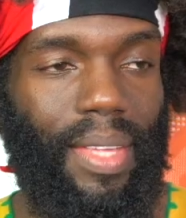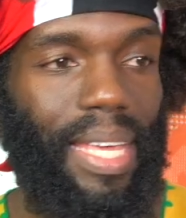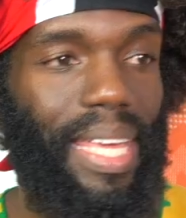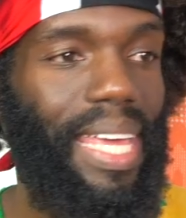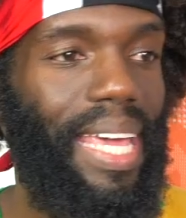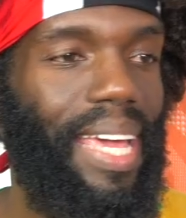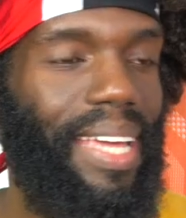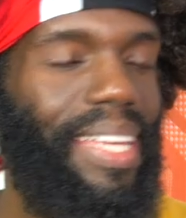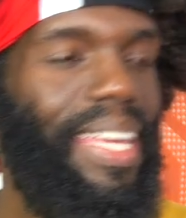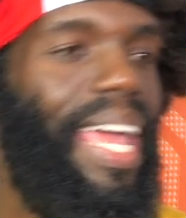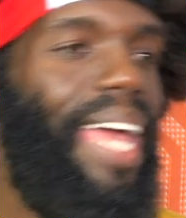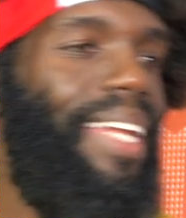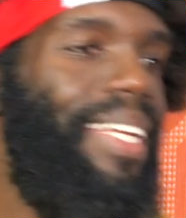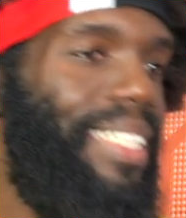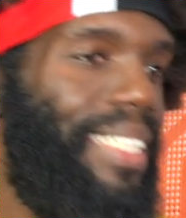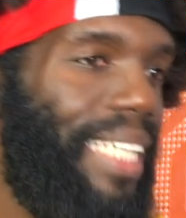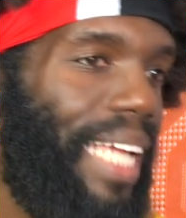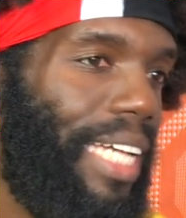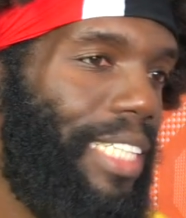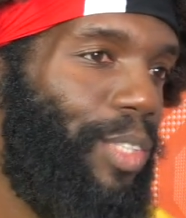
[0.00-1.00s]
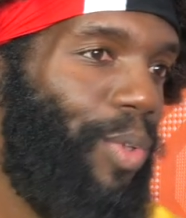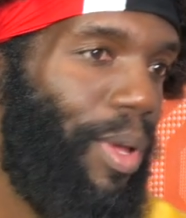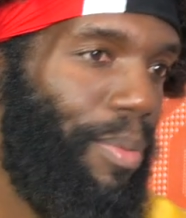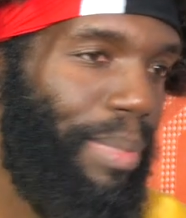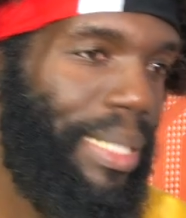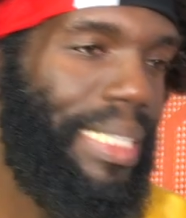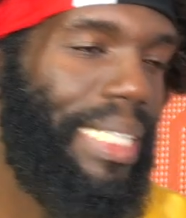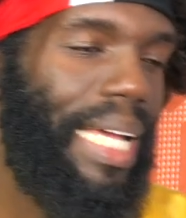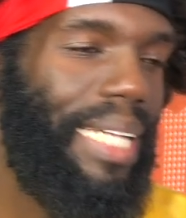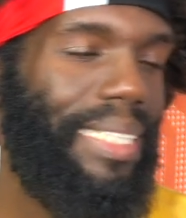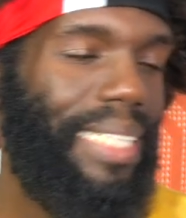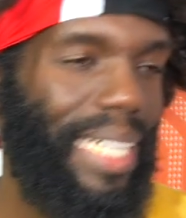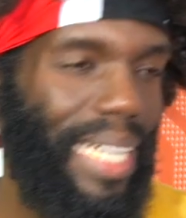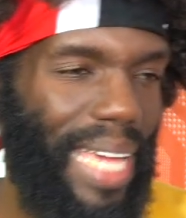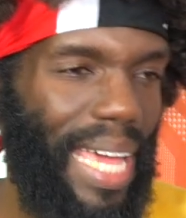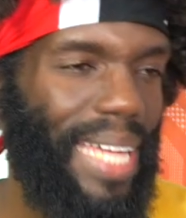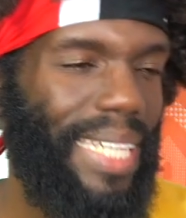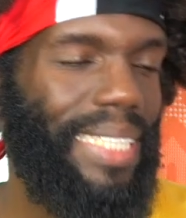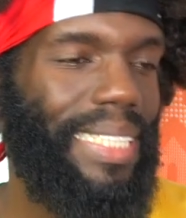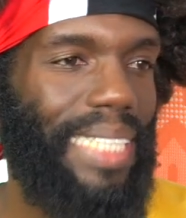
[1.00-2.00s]
Yeah, hear this next one, Mr. S.E.A.
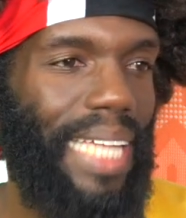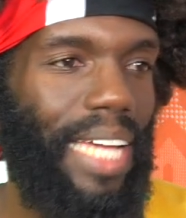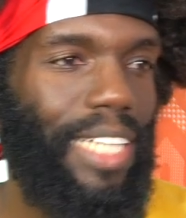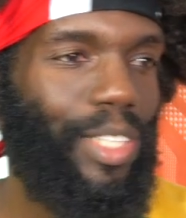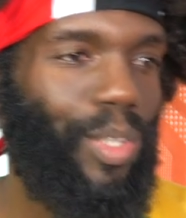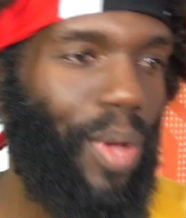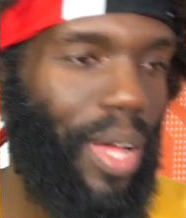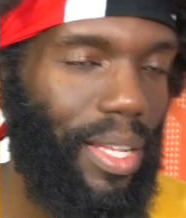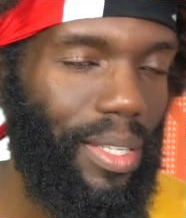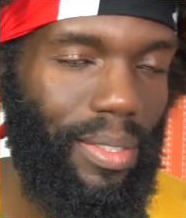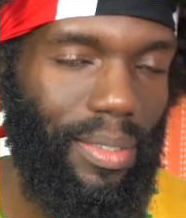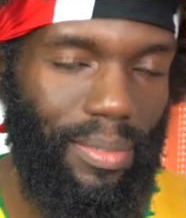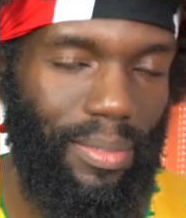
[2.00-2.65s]
Hear this next one.